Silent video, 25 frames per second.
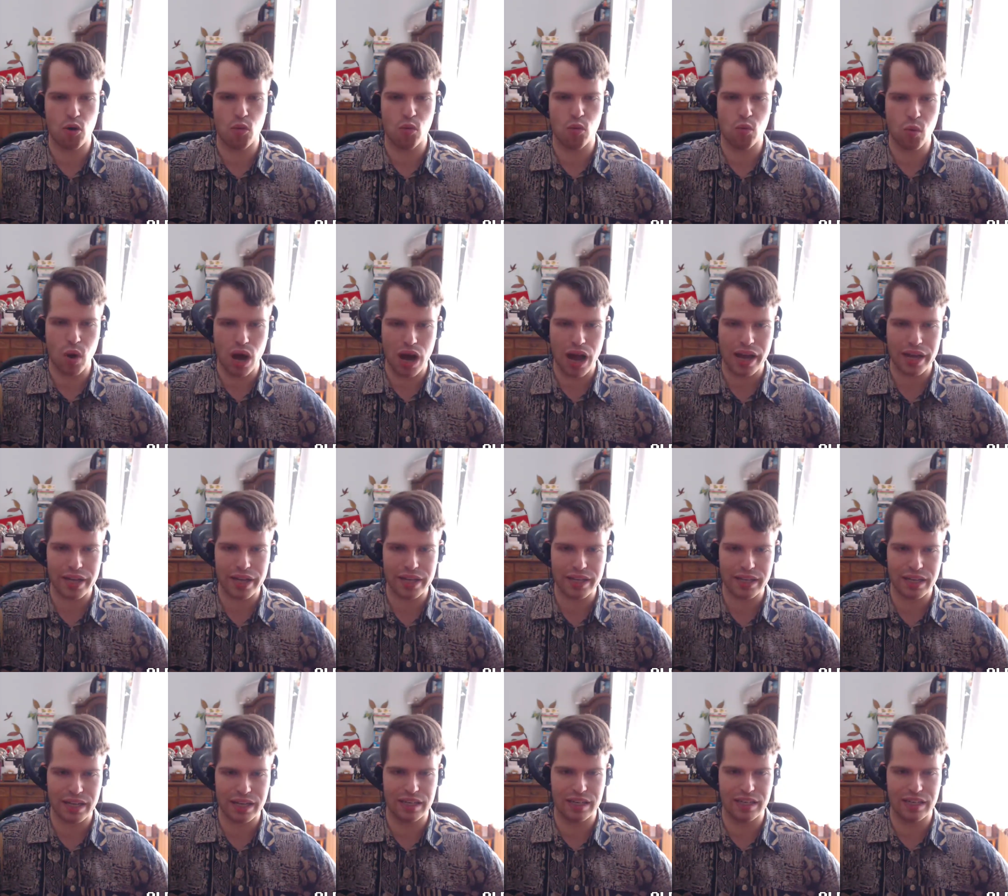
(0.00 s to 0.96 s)

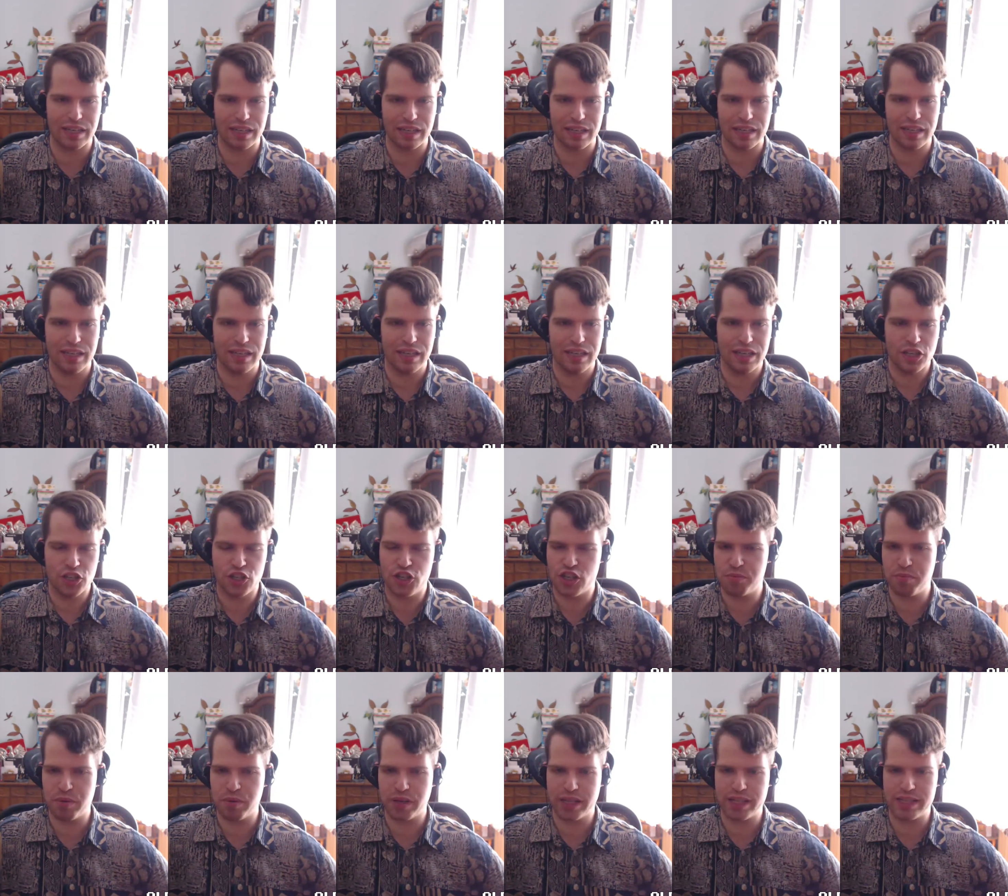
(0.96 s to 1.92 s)
Why, uh,
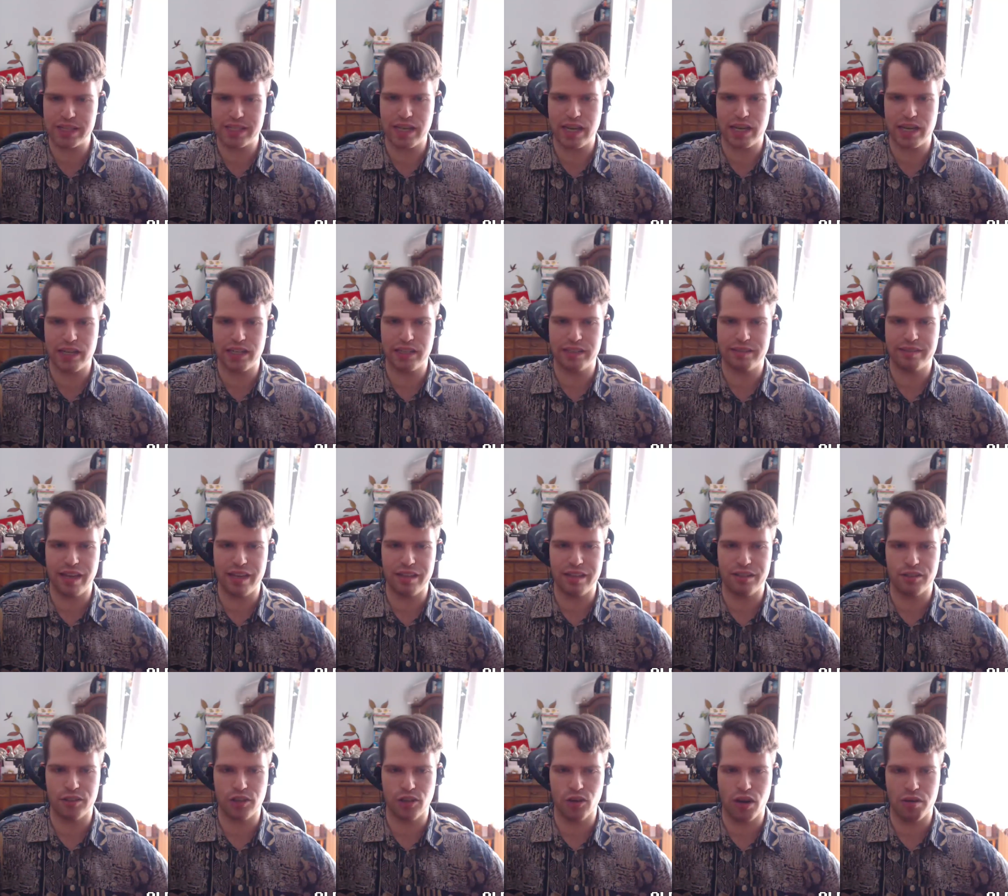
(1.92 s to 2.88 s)
just because they're
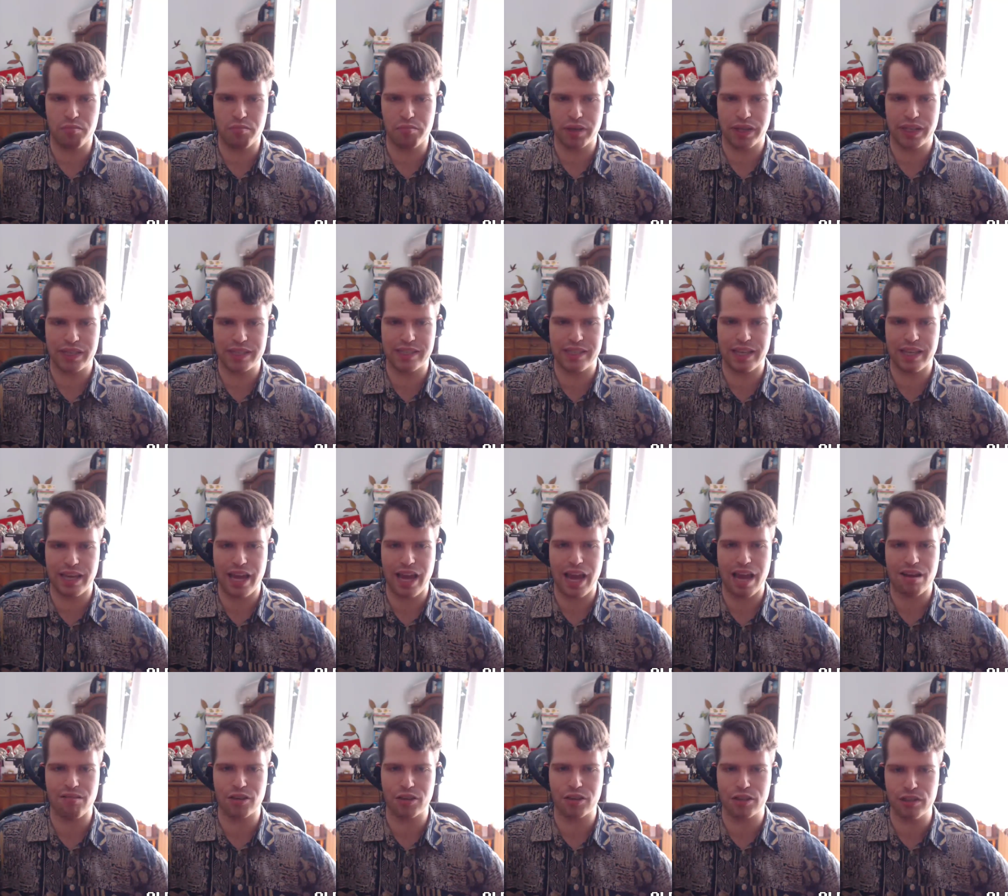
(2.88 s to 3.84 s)
Nintendo and because they
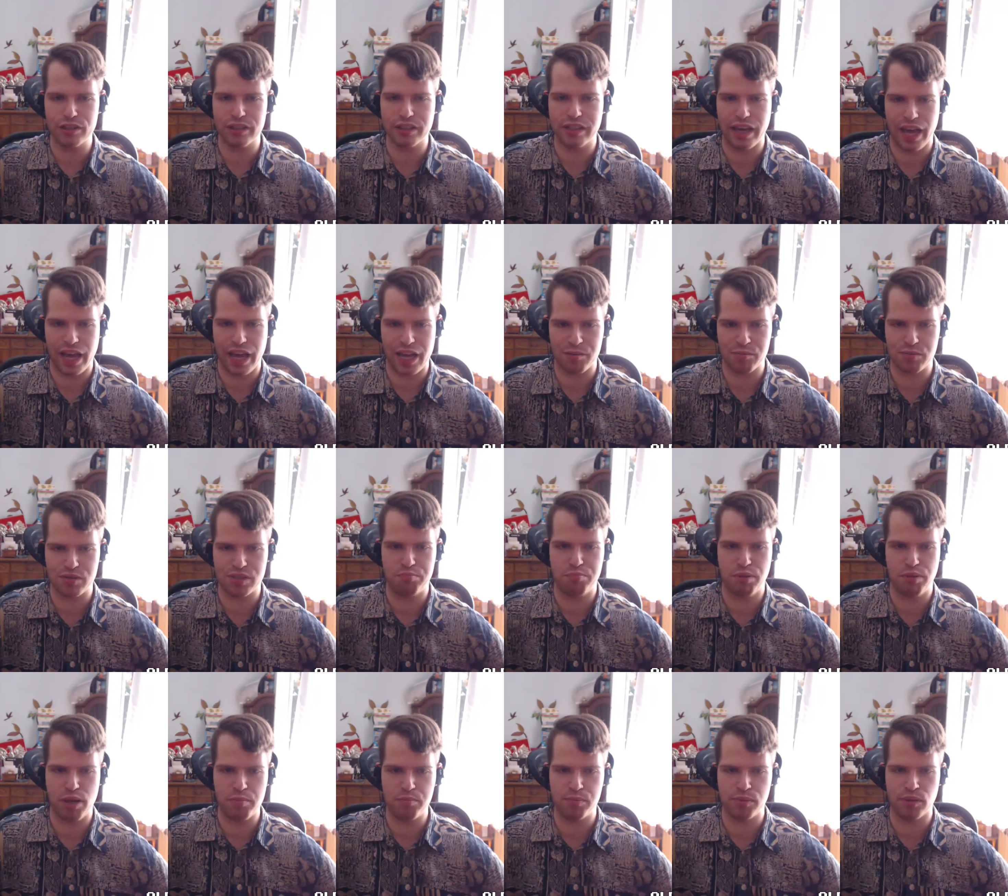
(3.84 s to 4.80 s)
have a good games,
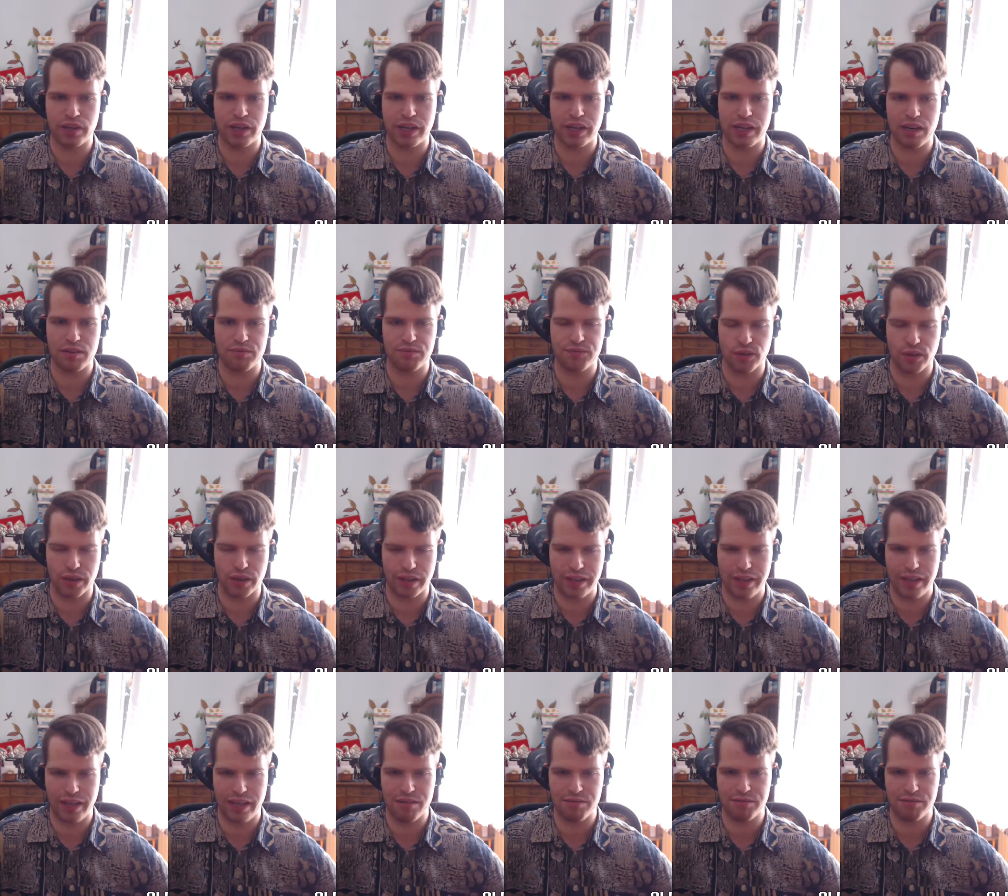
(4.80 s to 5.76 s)
people are gonna
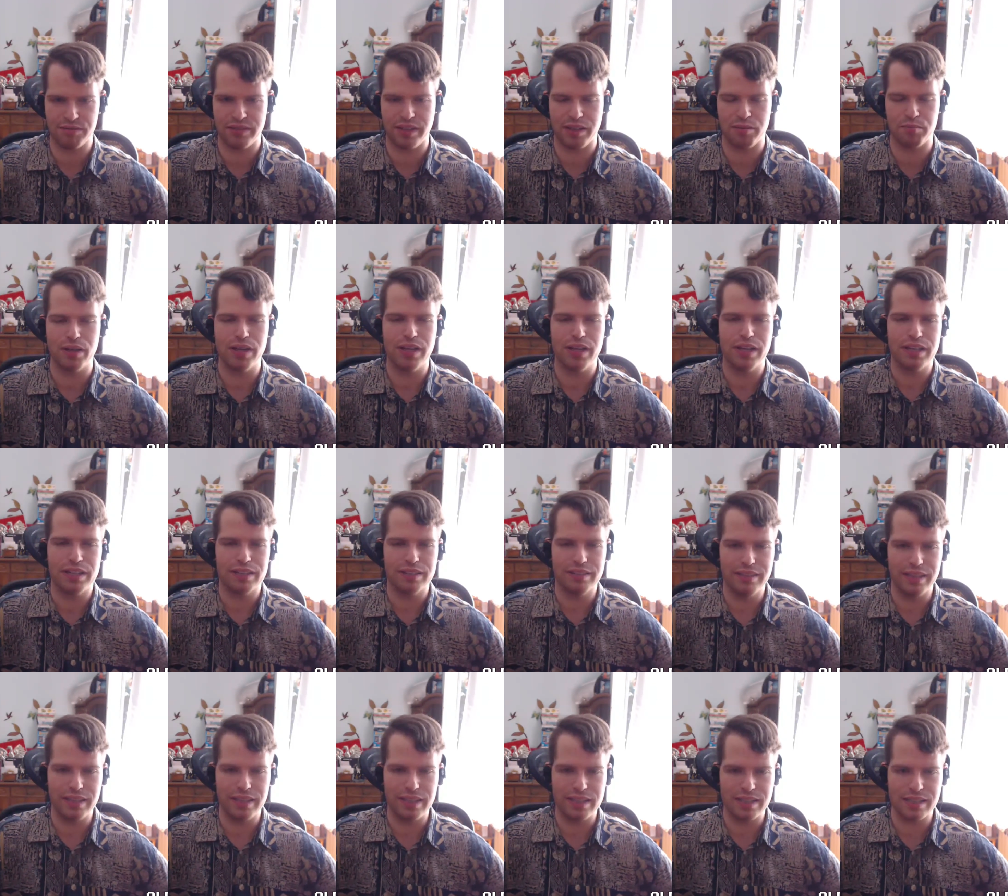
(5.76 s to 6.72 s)
forgive them
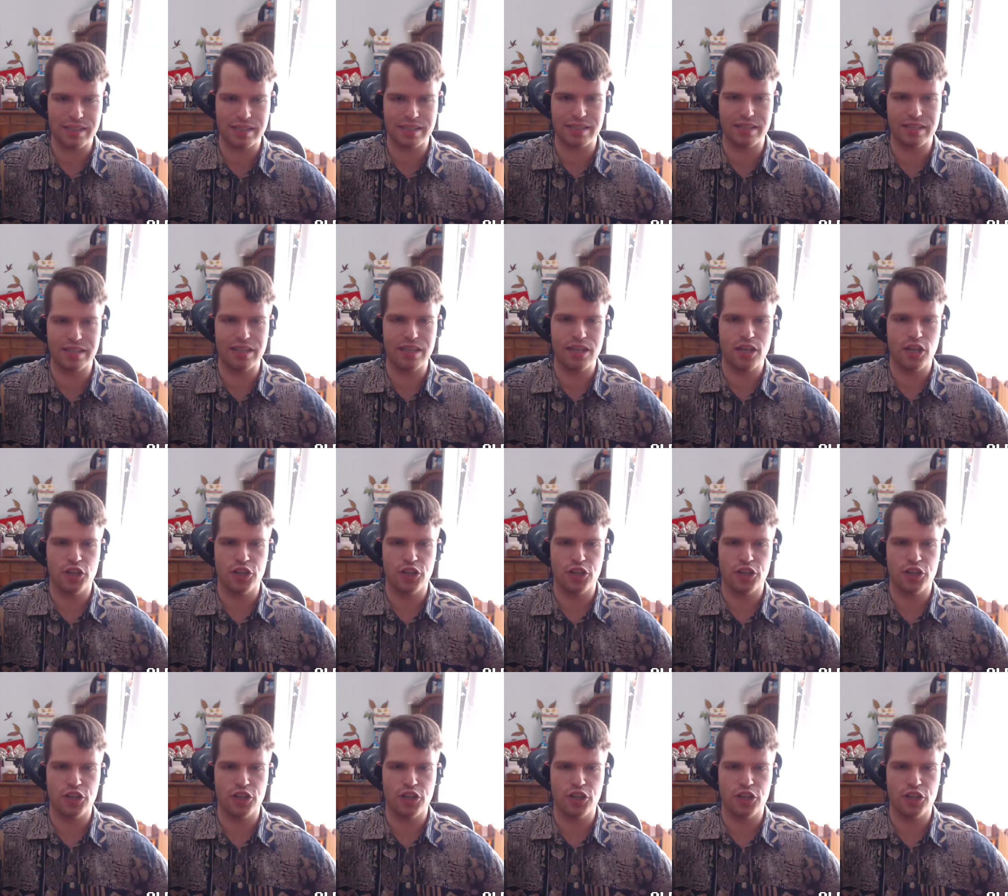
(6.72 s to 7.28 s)
these uh,